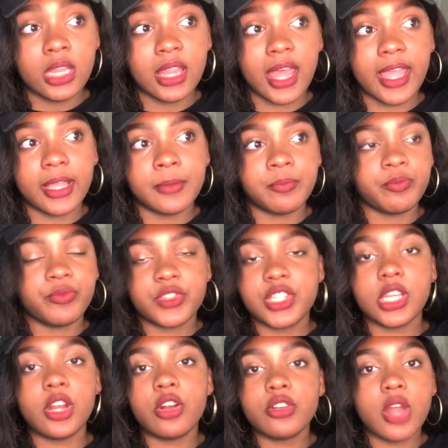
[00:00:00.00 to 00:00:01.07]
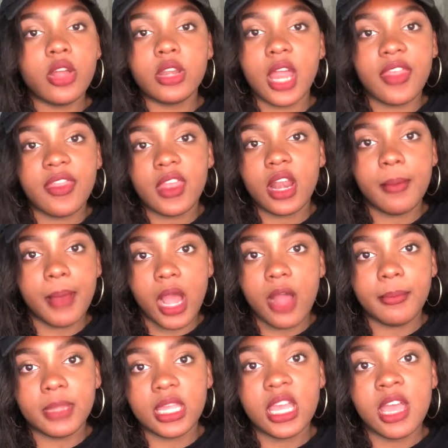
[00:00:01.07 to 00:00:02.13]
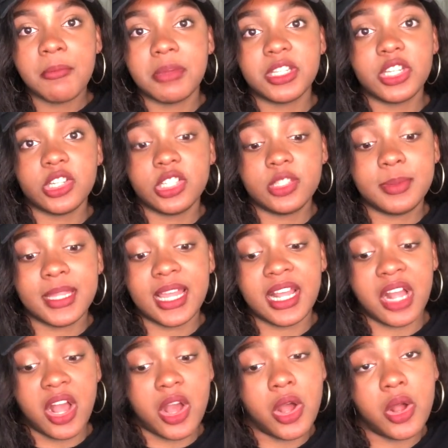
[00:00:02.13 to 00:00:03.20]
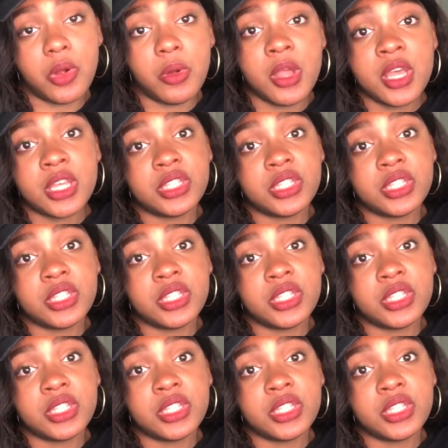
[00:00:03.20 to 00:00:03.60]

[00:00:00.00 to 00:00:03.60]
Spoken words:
Like, she don't know nothing about me, but she'd just be like, oh,